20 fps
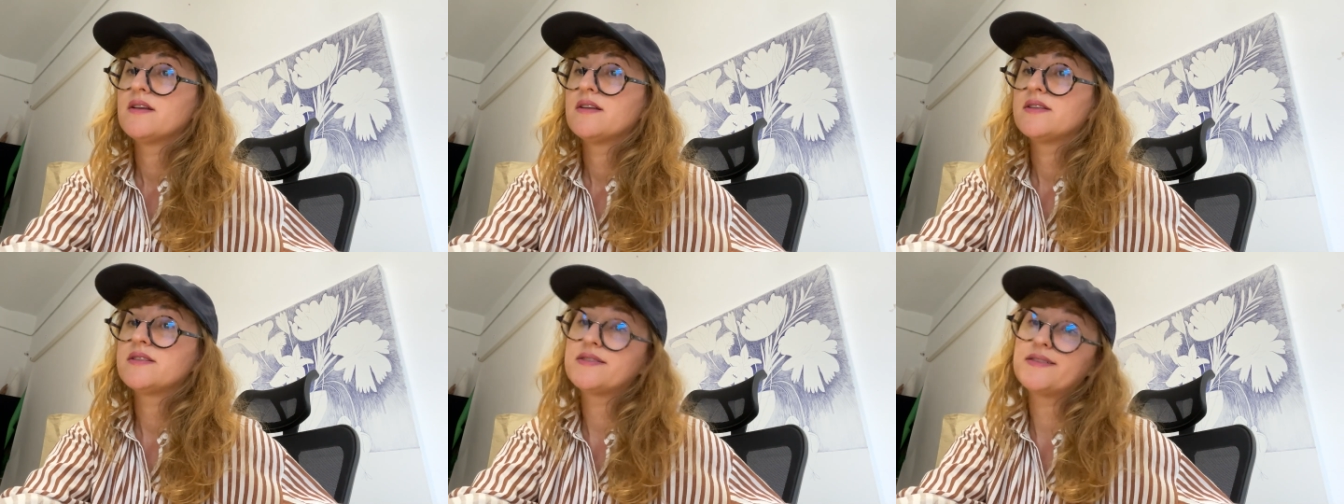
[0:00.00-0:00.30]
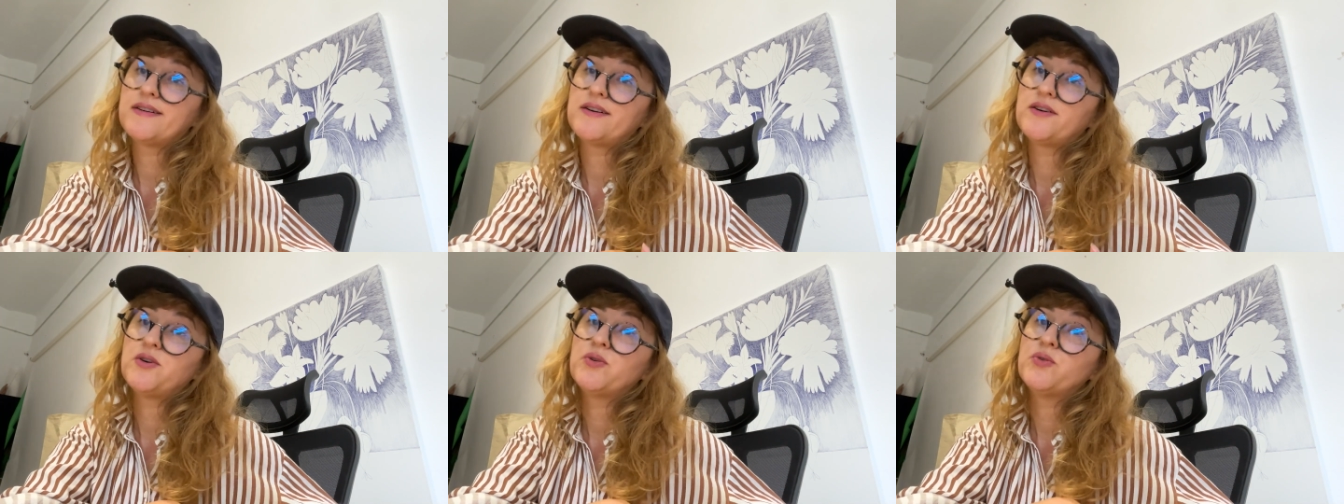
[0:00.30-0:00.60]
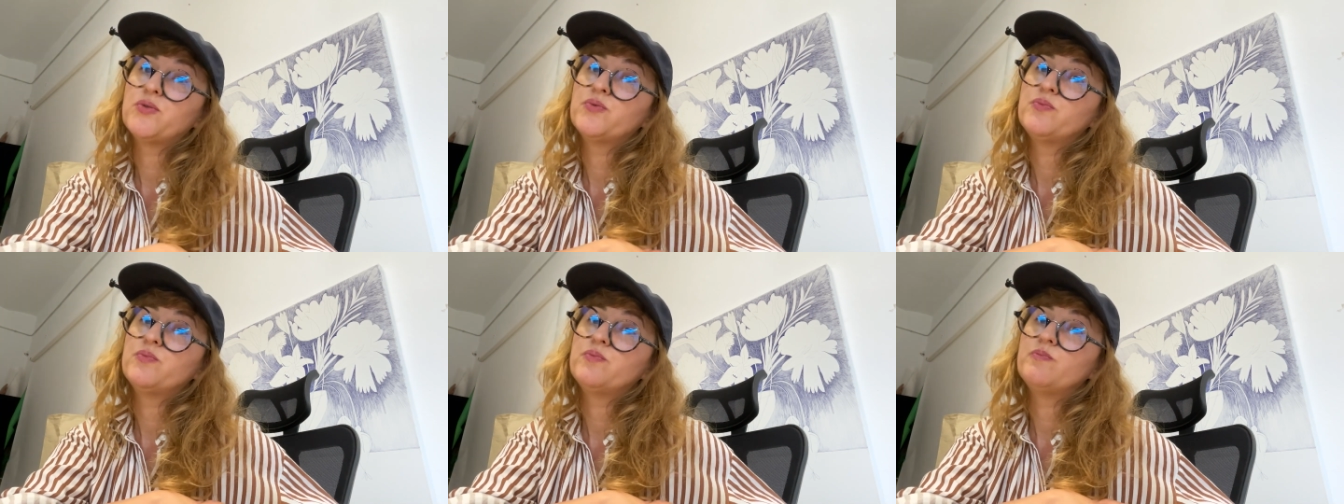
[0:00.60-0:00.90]

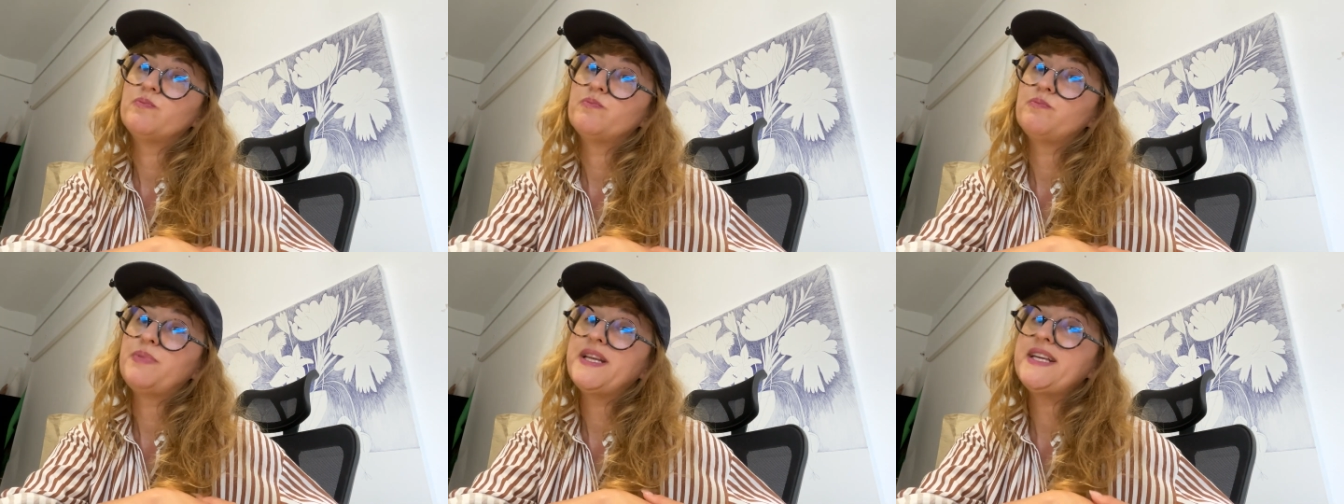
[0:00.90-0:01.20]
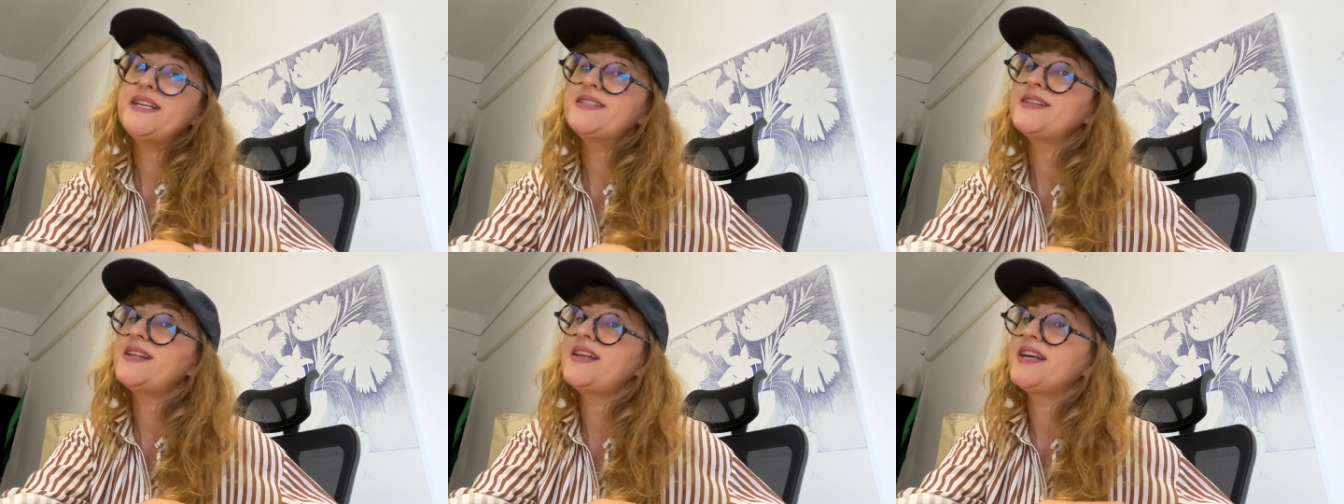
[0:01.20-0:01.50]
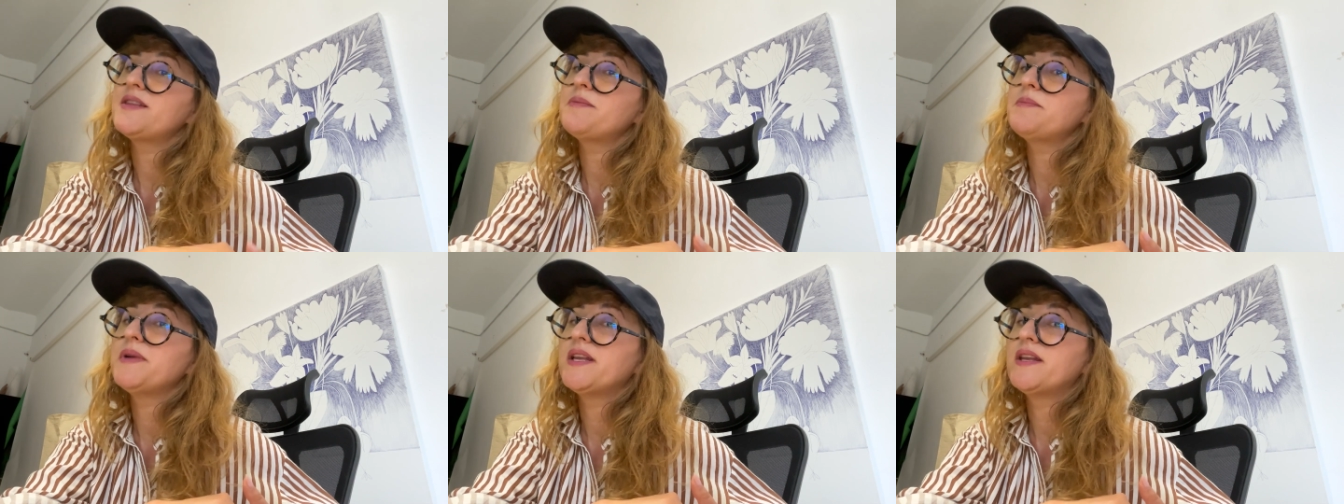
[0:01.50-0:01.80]
So please
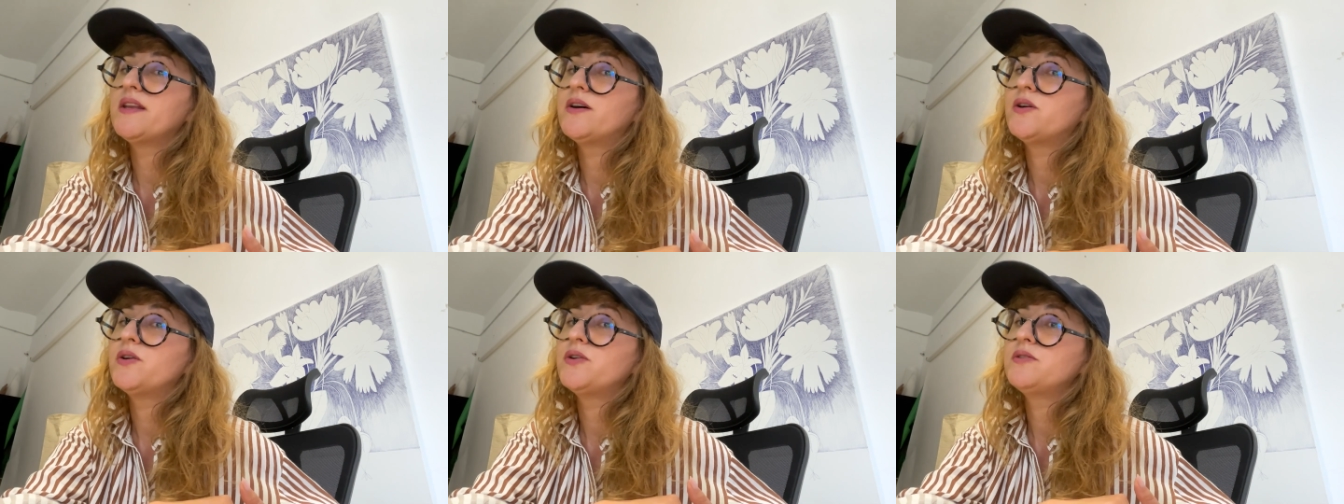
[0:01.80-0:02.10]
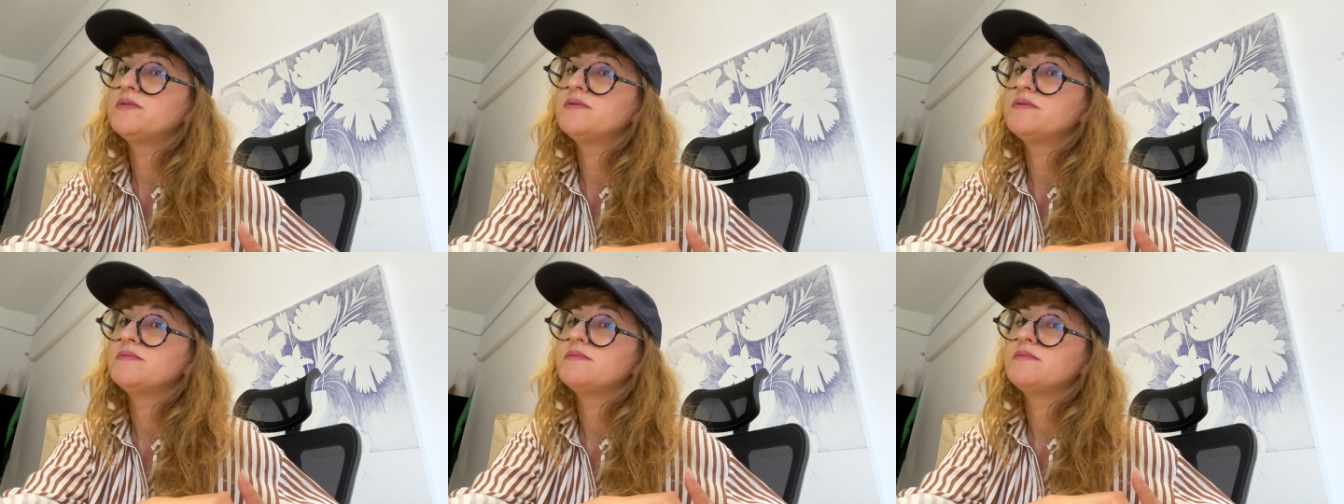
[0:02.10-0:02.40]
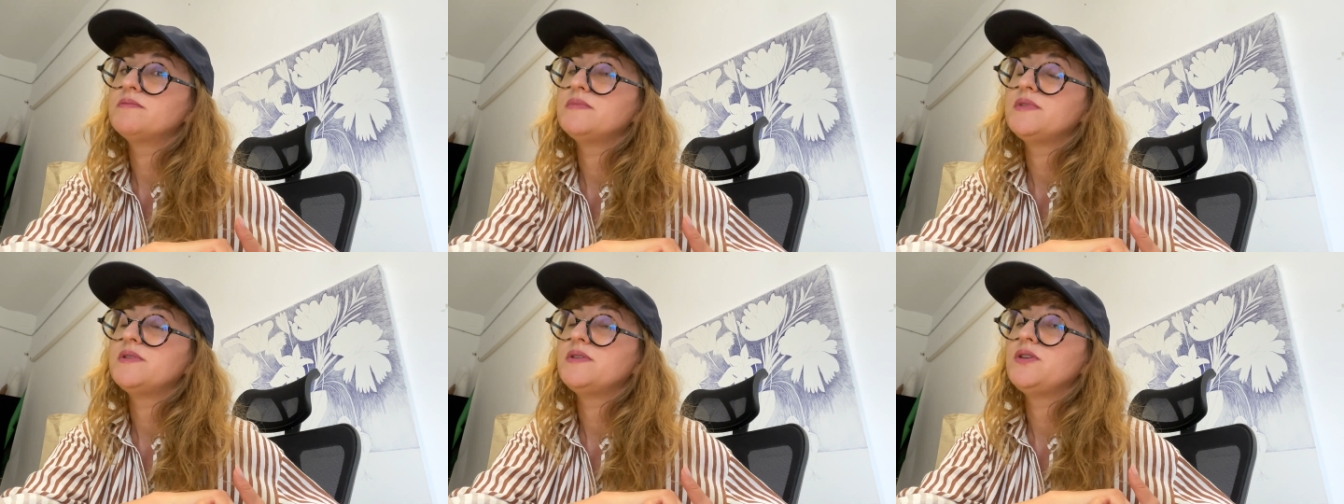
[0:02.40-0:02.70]
let me know
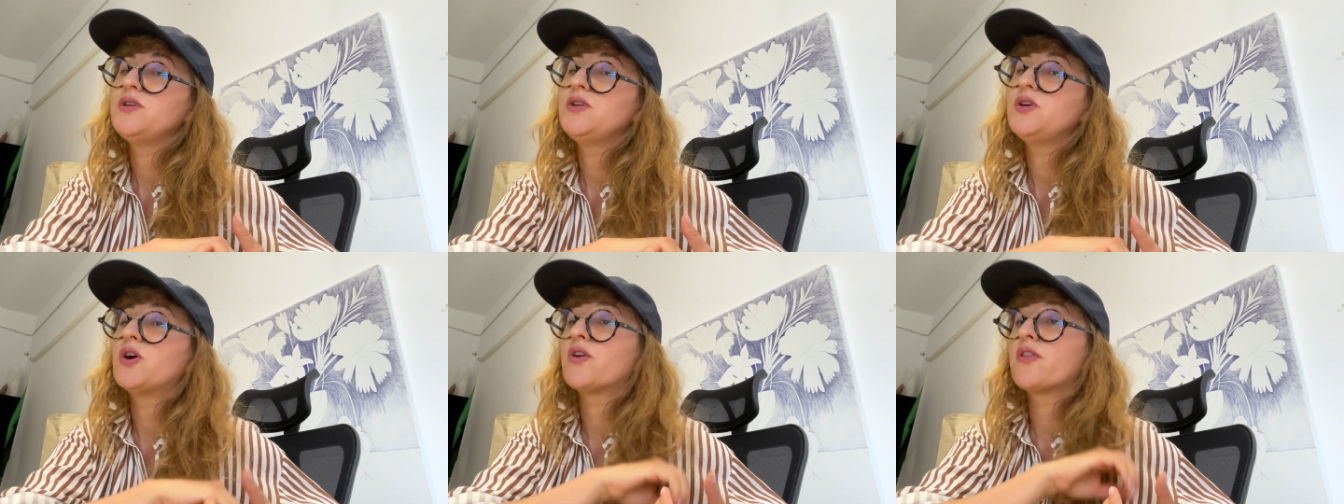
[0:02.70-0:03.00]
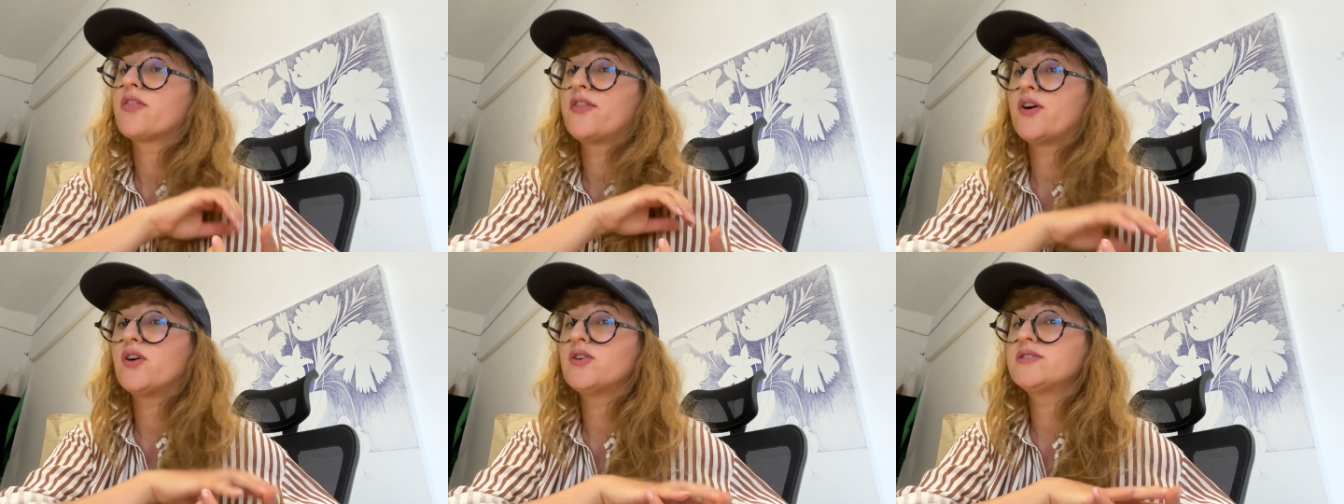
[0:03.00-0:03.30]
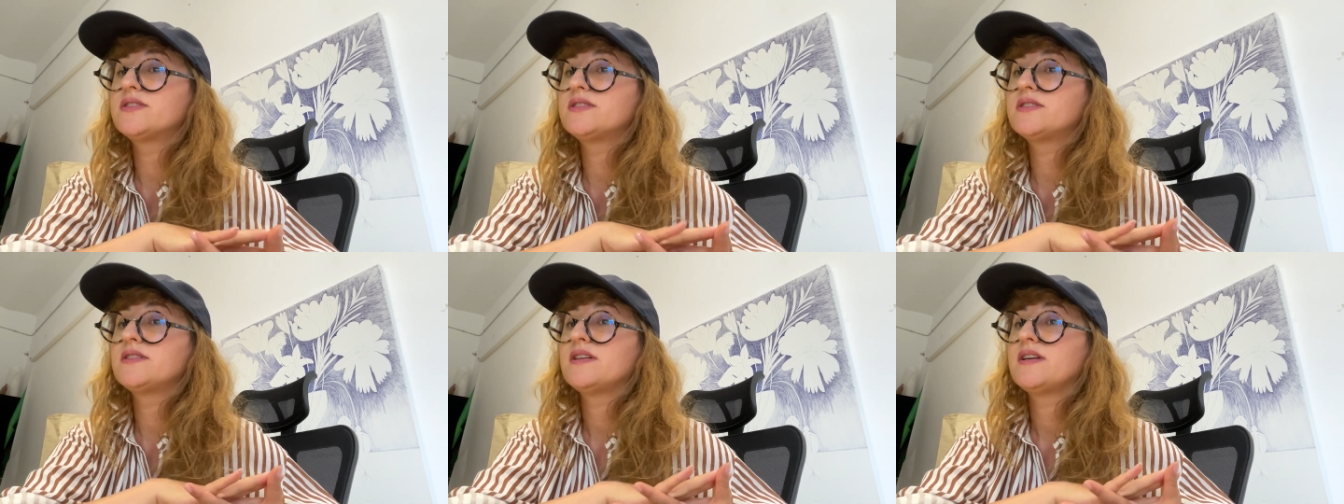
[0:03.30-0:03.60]
your
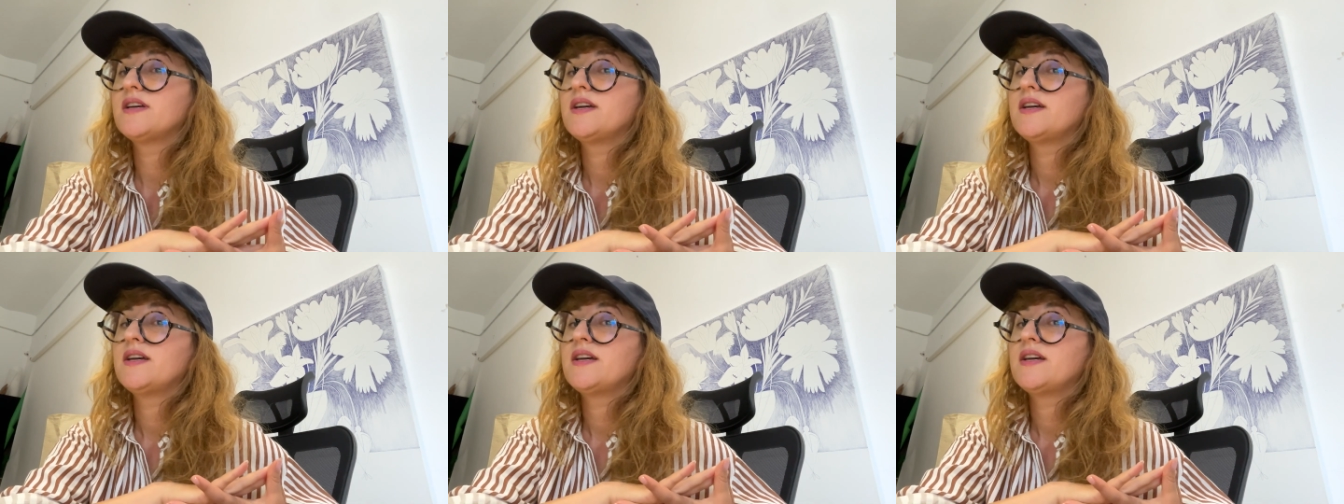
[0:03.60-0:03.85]
thoughts